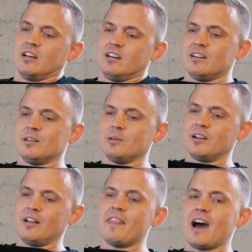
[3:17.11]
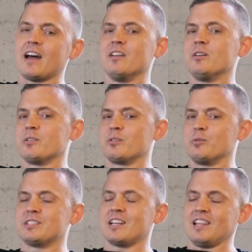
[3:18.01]
And on that note, the
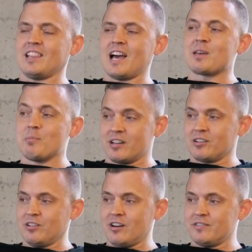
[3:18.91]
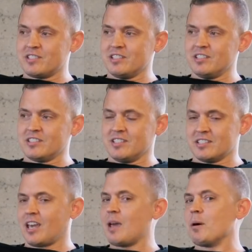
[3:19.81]
reason I like medical offices,
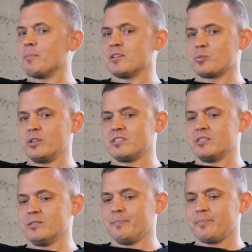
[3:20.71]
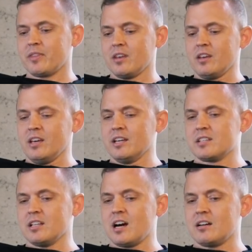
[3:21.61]
this came up this week too, is
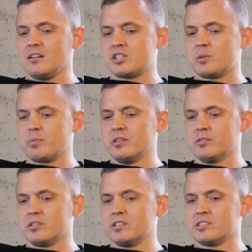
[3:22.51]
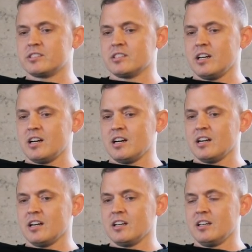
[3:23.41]
a lot of entrepreneurs,
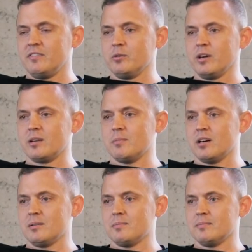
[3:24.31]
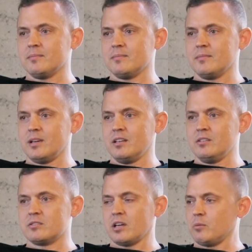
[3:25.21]
if you hit them up and
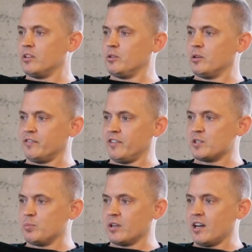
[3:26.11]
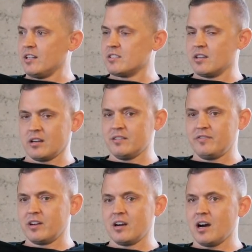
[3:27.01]
you say, I want to do your Facebook ads, they're going
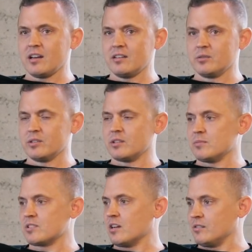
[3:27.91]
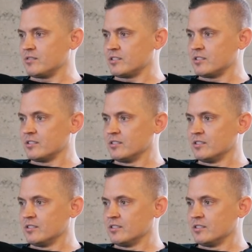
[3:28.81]
to figure out how to do it themselves.